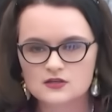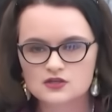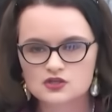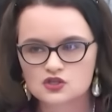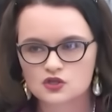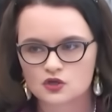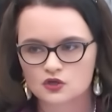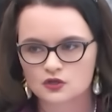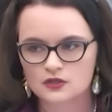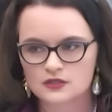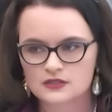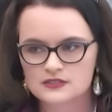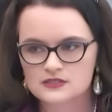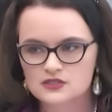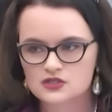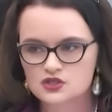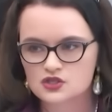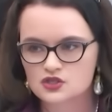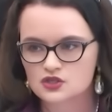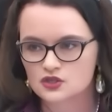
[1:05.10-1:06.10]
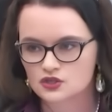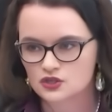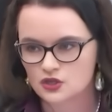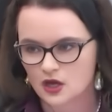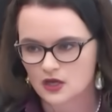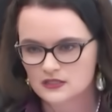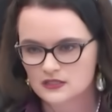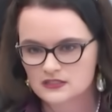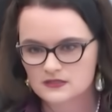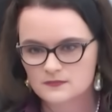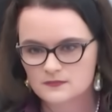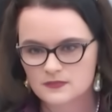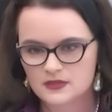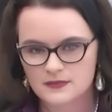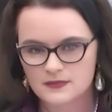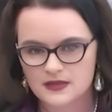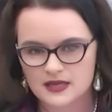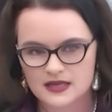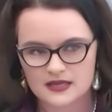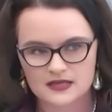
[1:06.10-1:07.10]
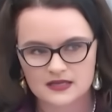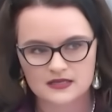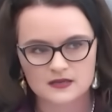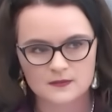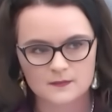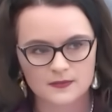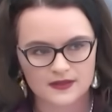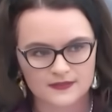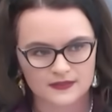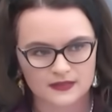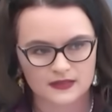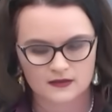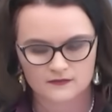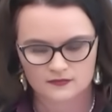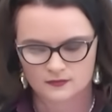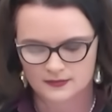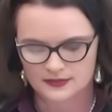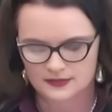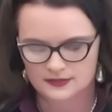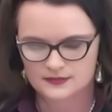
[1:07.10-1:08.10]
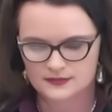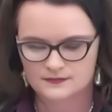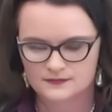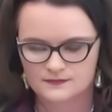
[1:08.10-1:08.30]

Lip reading: journalists should not be paid by the government.